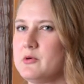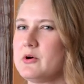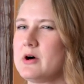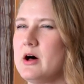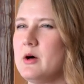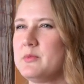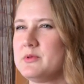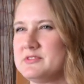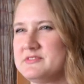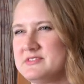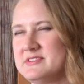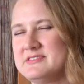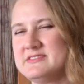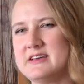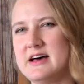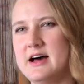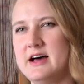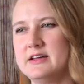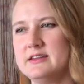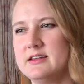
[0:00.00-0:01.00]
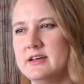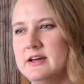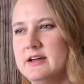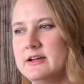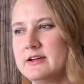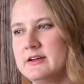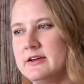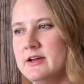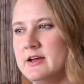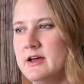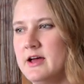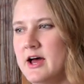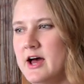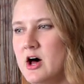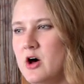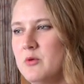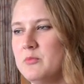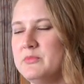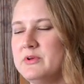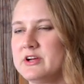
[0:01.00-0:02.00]
will help us decide like
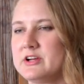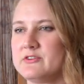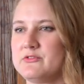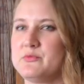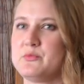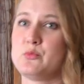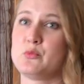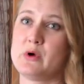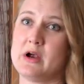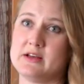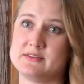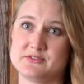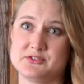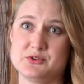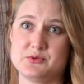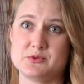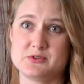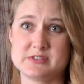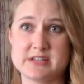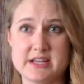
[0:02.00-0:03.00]
how big of breaths you will